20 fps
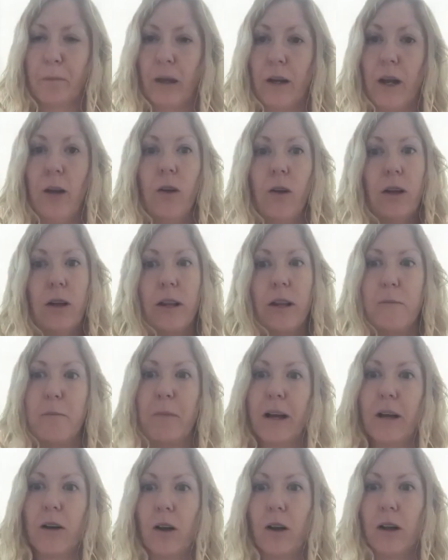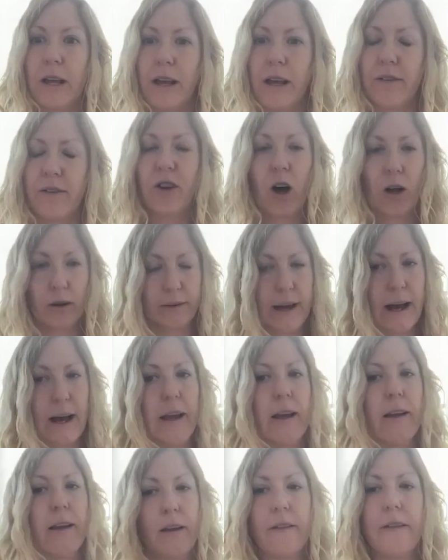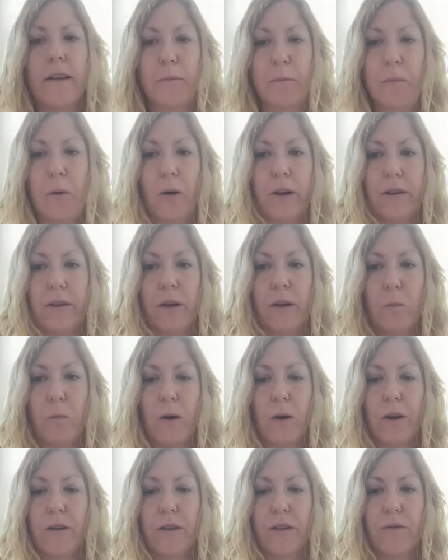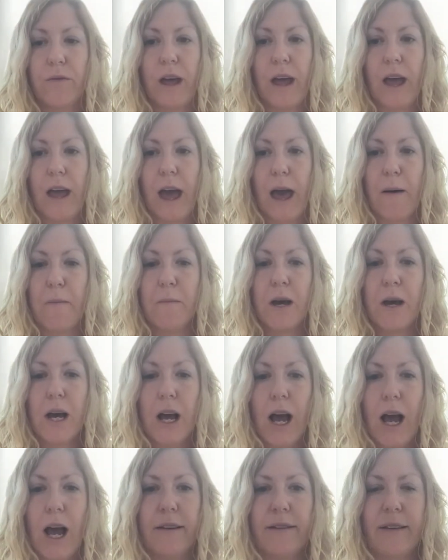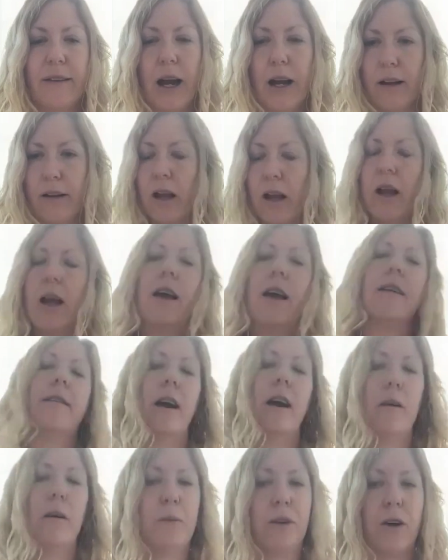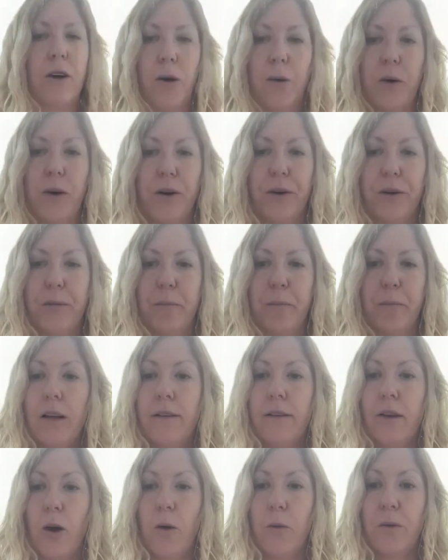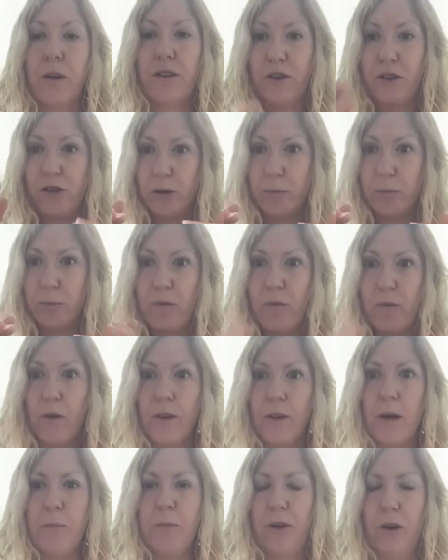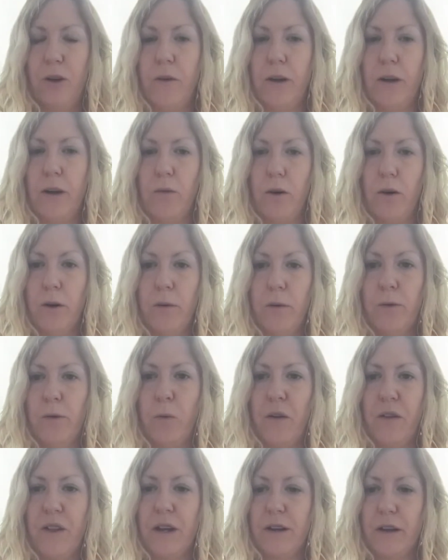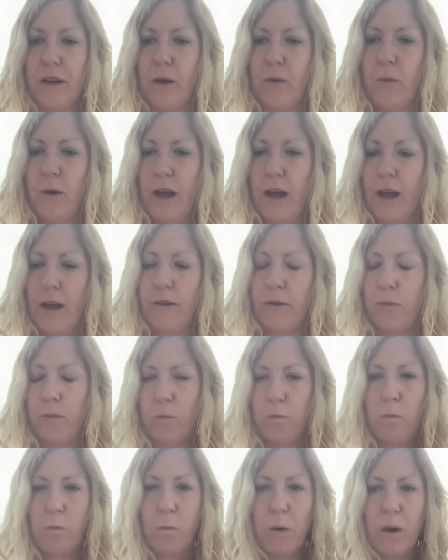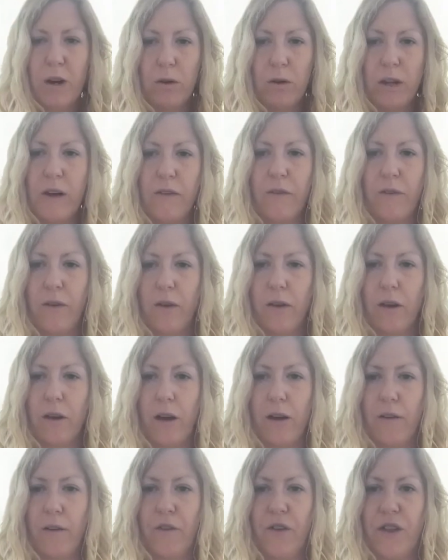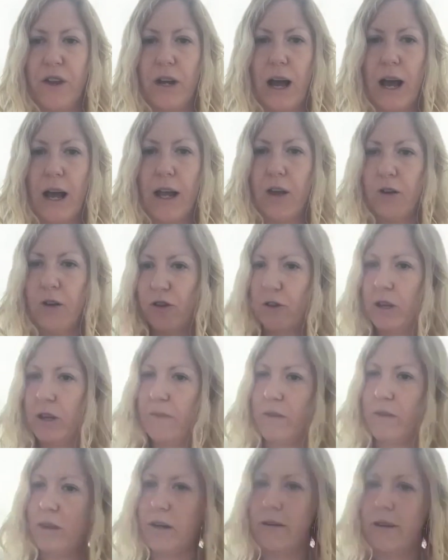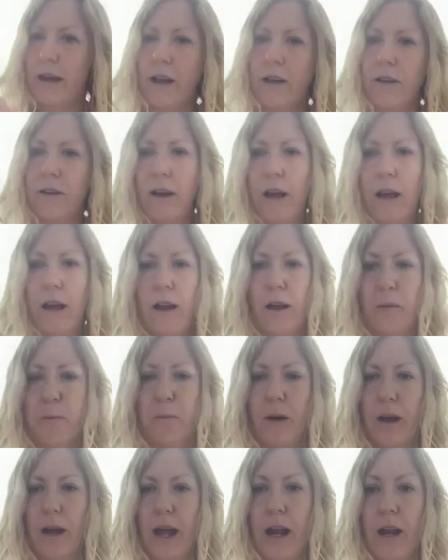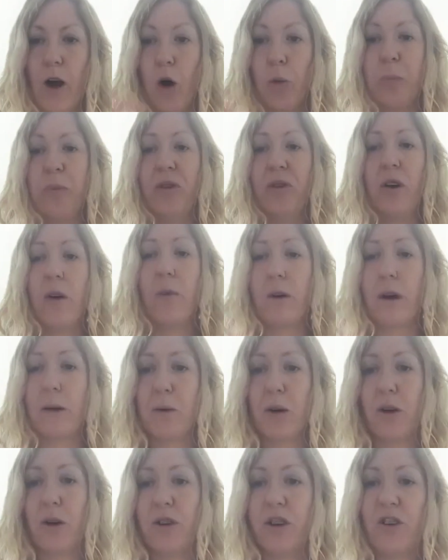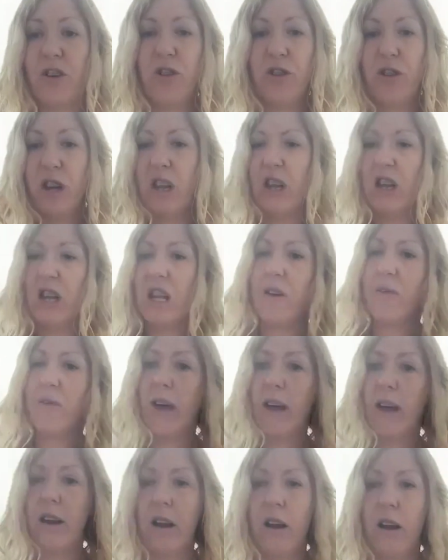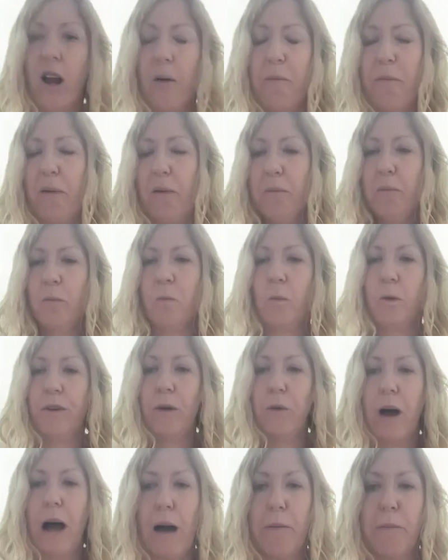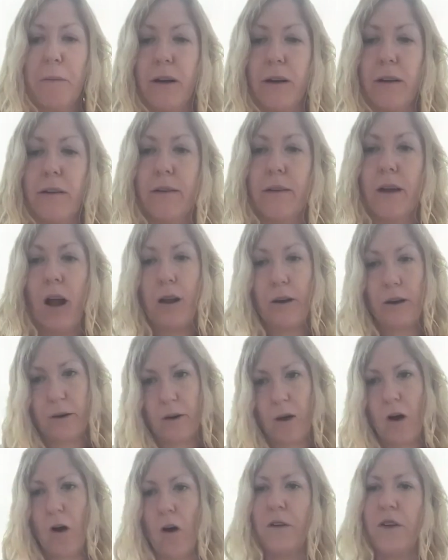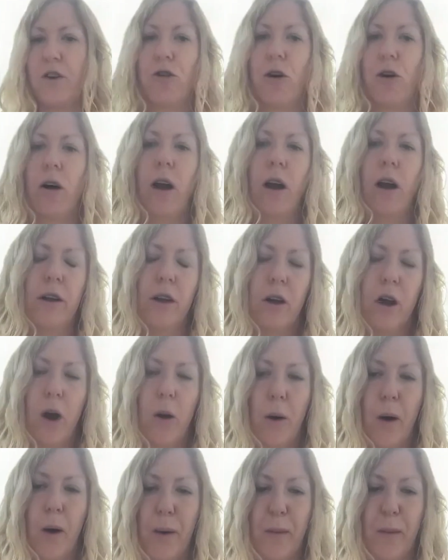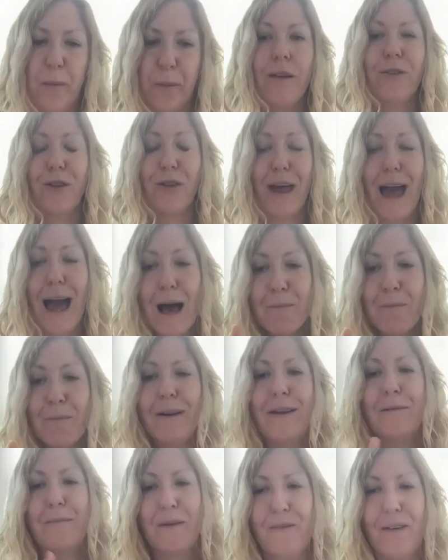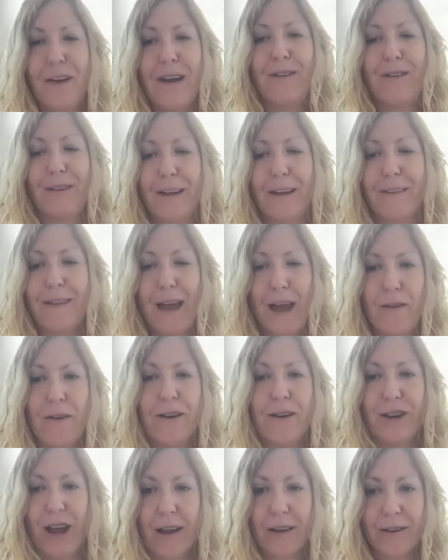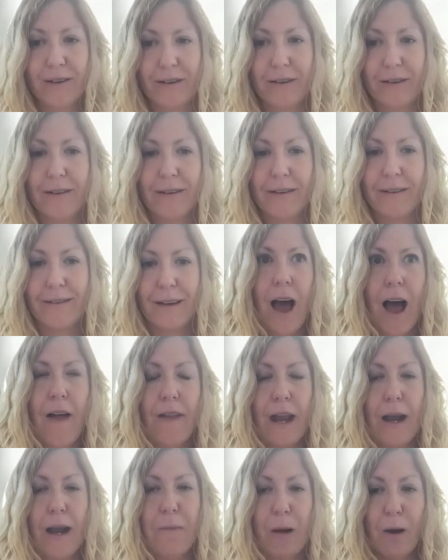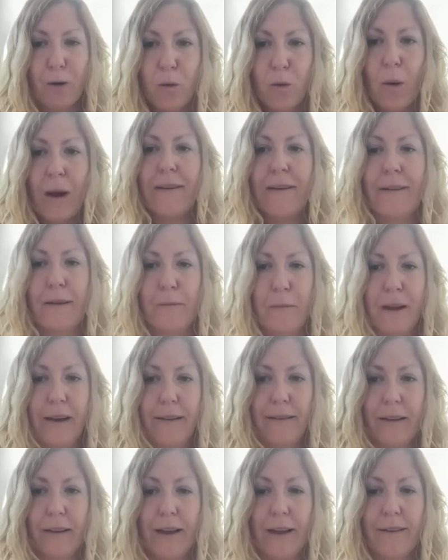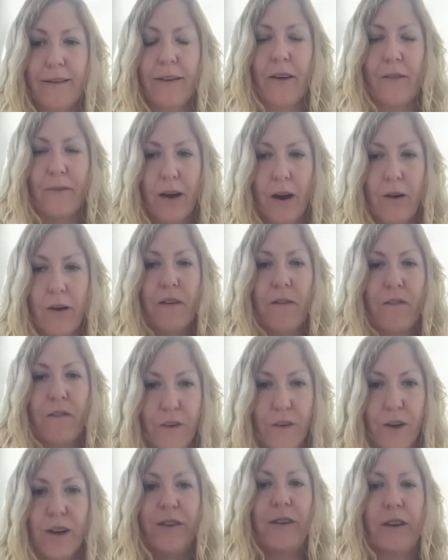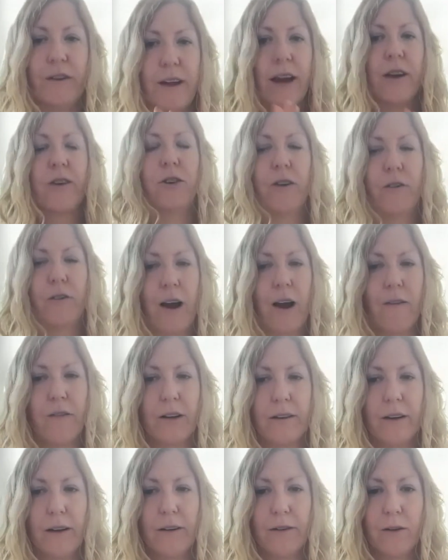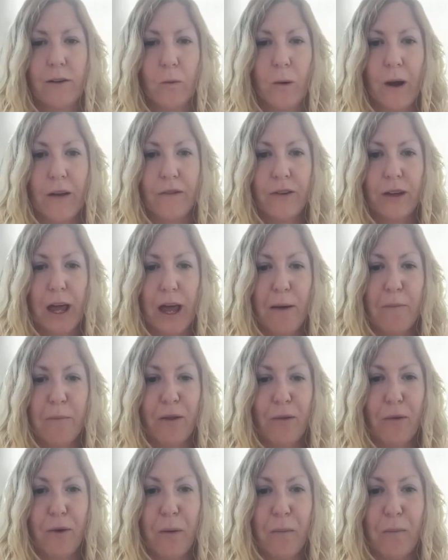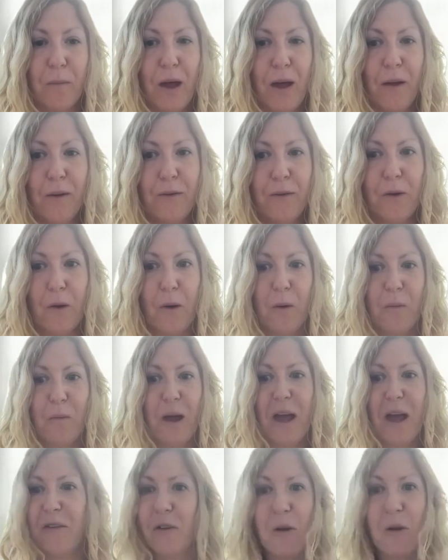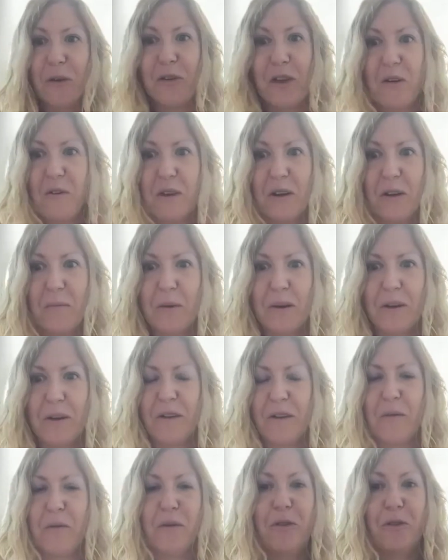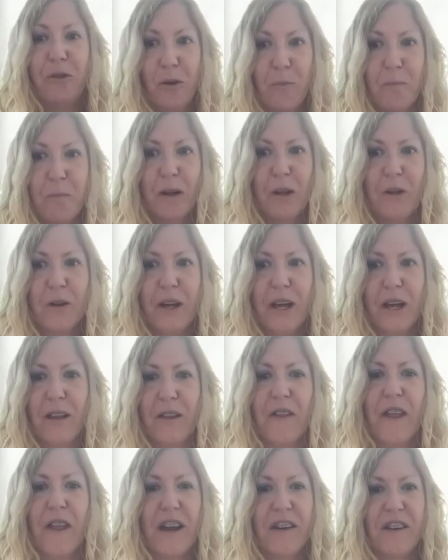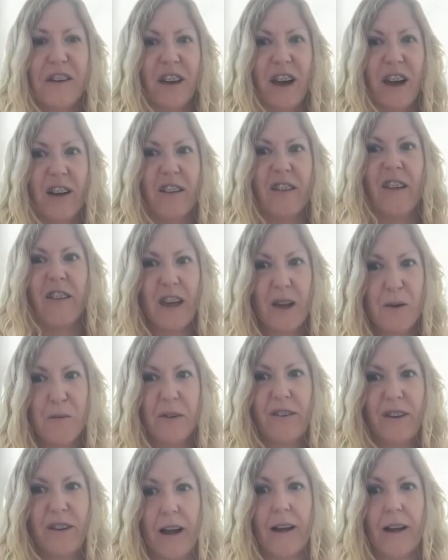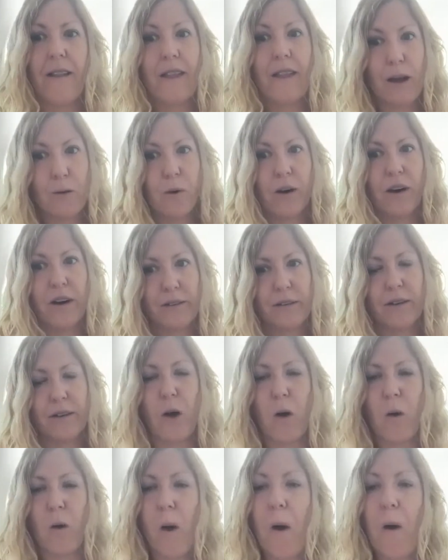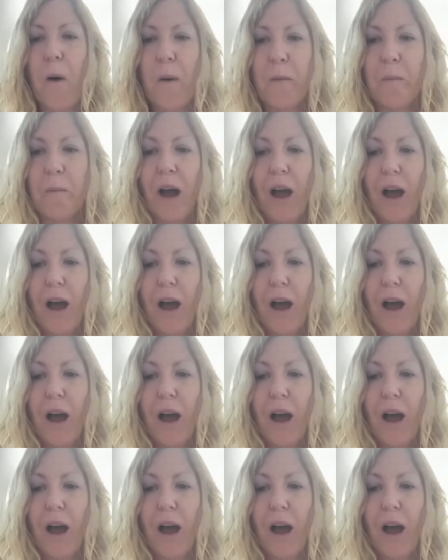Now, luckily, my colleagues got tired at this point at 1 and 3 a.m. and decided it's time to go home. So this is just before the observing run. So what they do is when you leave for the night, you just leave the detector in observing mode. You just leave it and go, we'll see what happens. And off you trot and you go home. So they happen to be finishing their injections. And then about 20 minutes later, the very first detection of gravitational waves came through. So it's all serendipitous. It was super lucky that they decided that they were tired and they wanted to go home.